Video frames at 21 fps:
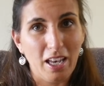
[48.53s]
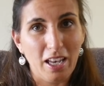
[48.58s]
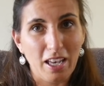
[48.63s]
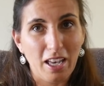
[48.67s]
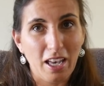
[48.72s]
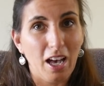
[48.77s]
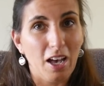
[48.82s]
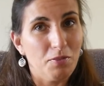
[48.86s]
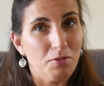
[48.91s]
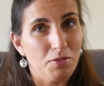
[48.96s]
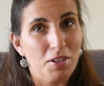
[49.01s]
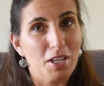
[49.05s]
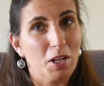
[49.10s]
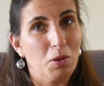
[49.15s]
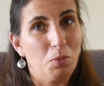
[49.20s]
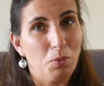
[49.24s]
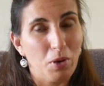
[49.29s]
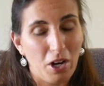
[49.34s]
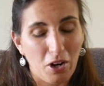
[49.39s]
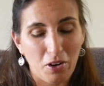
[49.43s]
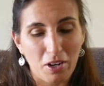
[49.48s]
comfort
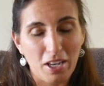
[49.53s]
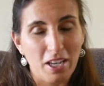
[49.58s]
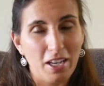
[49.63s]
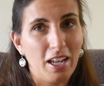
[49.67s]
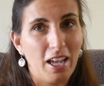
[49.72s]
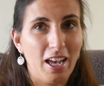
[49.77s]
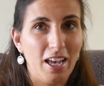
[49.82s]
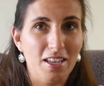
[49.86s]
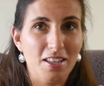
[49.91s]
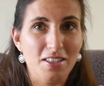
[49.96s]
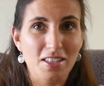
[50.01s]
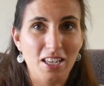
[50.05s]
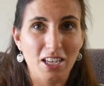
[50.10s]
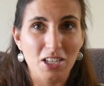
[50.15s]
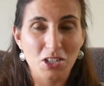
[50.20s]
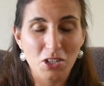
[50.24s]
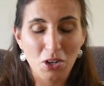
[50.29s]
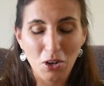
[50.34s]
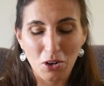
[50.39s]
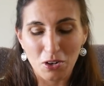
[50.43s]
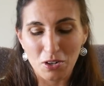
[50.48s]
in wearing it as a
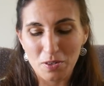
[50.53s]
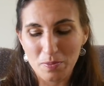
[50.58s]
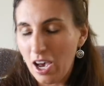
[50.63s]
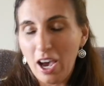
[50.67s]
tote.